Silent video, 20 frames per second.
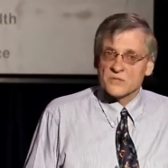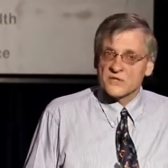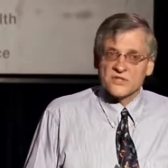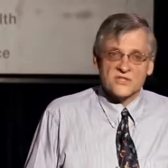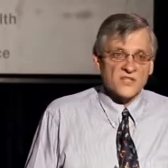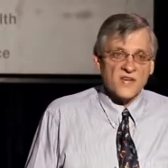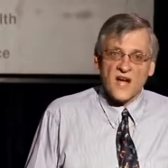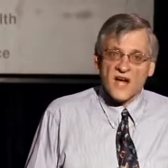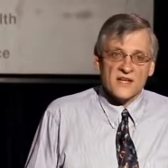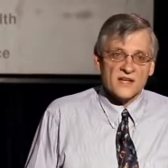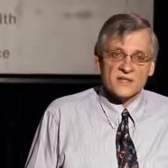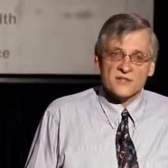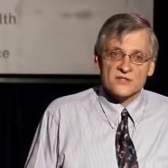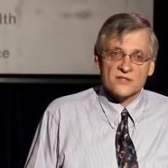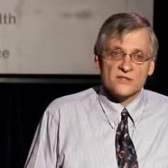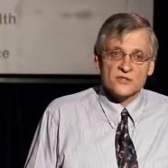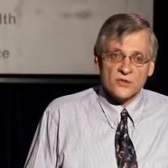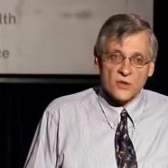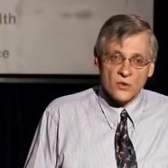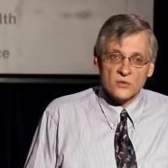
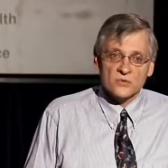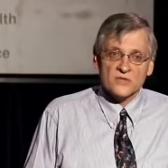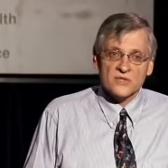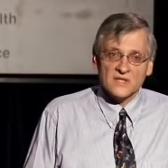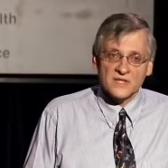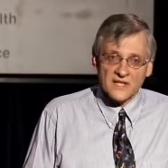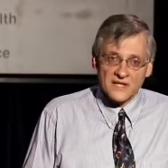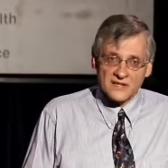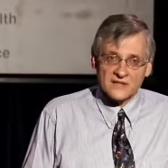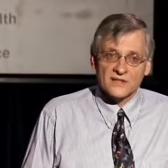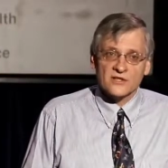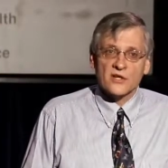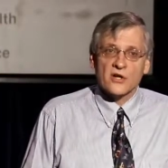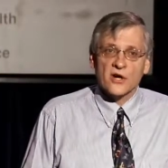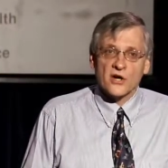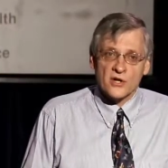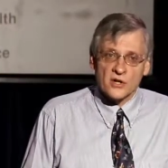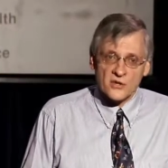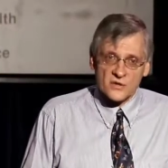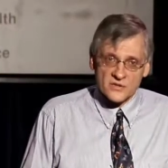Messiahs don't get
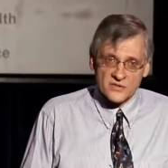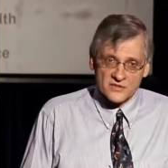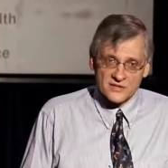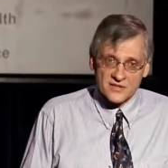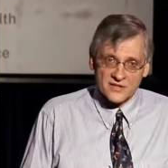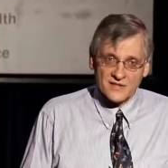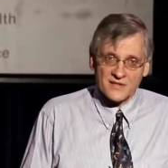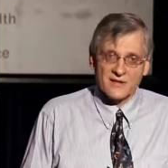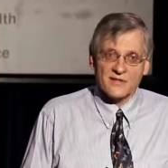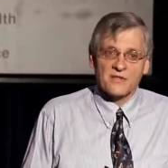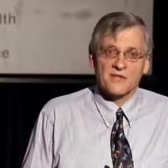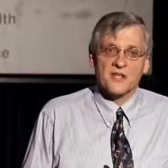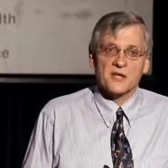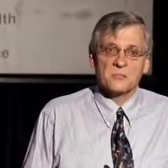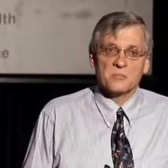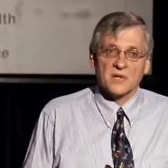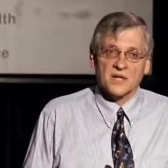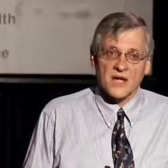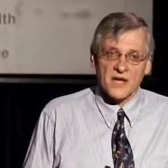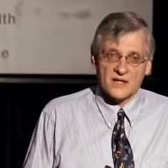cursed,
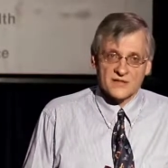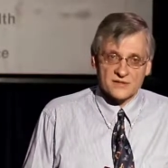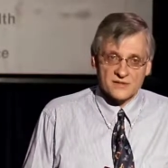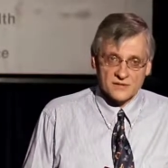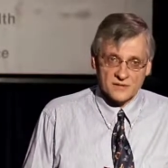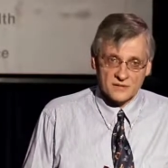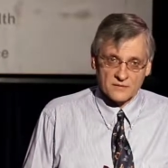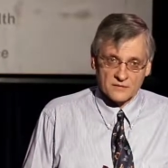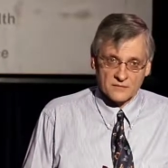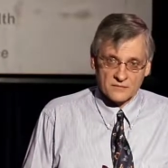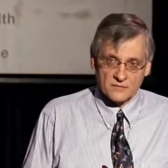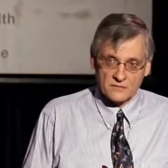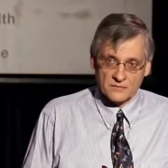they bless.